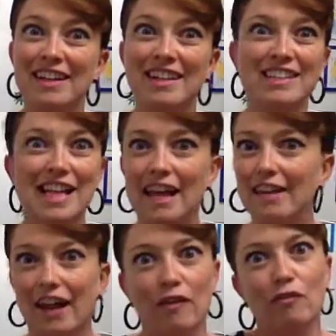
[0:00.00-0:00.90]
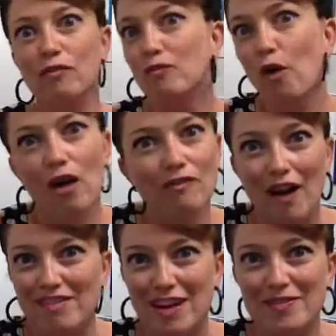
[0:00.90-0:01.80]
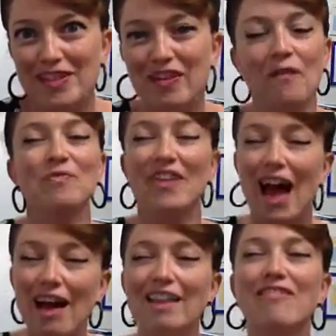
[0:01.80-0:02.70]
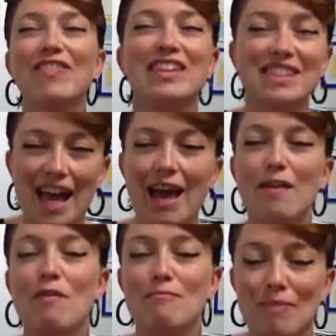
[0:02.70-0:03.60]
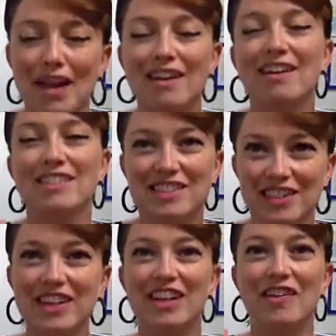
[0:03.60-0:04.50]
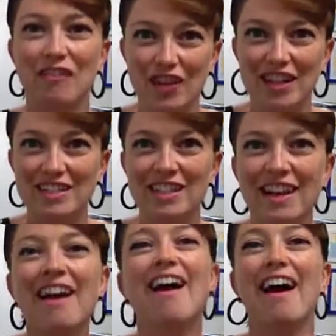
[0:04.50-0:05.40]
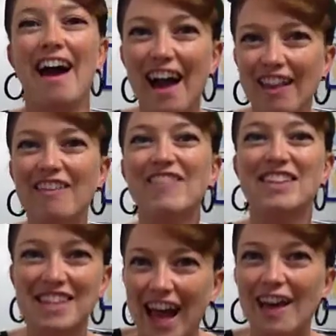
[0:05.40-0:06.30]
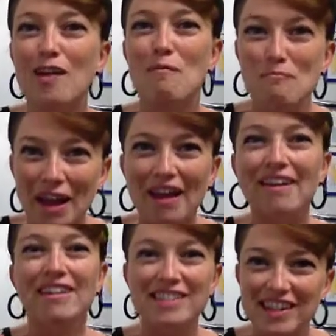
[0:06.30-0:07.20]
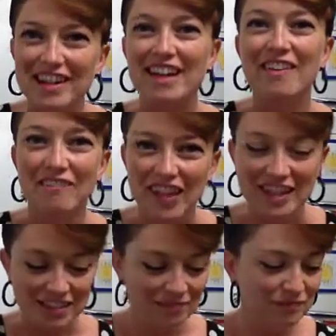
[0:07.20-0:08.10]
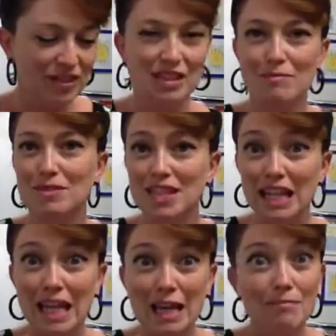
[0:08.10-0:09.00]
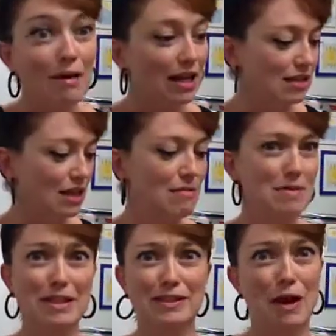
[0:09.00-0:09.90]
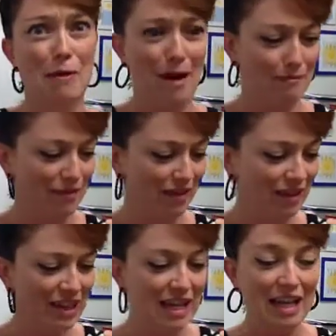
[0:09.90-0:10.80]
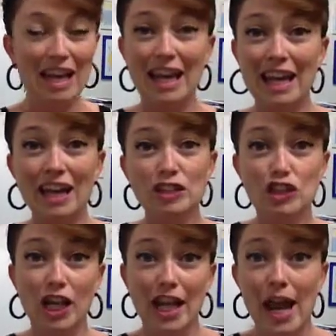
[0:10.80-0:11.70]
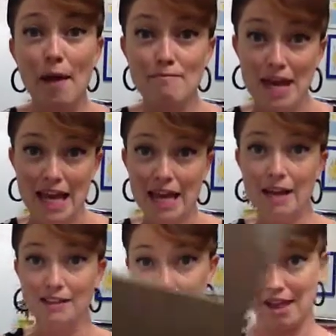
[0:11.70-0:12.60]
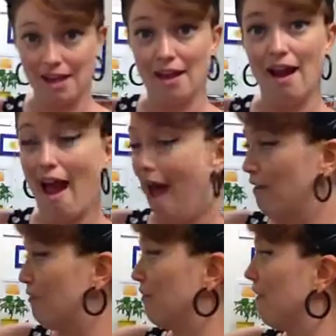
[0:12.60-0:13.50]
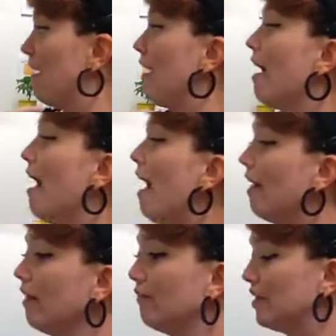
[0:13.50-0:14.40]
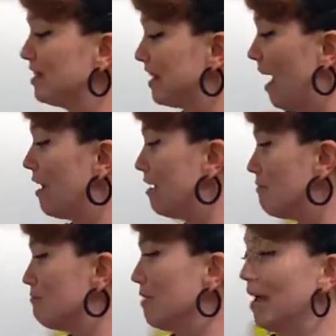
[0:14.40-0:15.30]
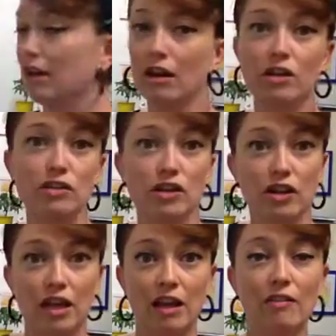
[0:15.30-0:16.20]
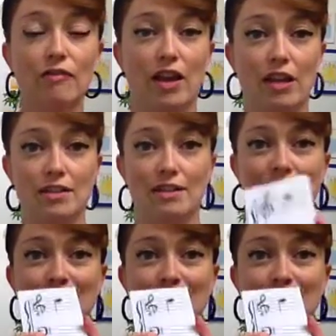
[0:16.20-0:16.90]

Say it like four or five times in a row. Elephants get big dirty feet. Elephants get big dirty feet. It seems silly, but it's going to be so helpful E, G, B, D, F. Elephants get big, dirty feet.